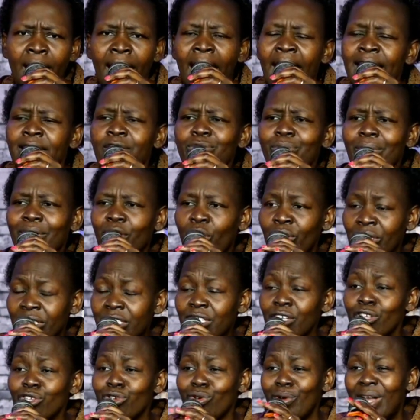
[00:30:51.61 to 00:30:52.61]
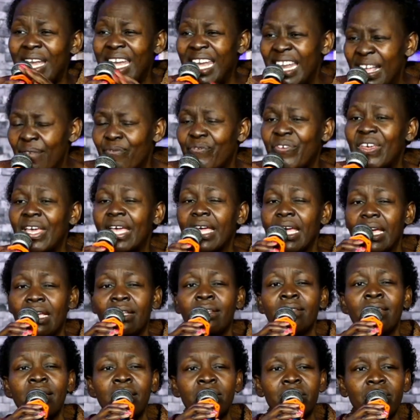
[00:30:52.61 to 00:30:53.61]
As we continue living
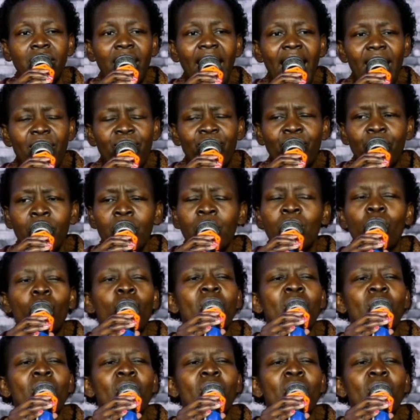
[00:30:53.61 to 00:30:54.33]
in this life,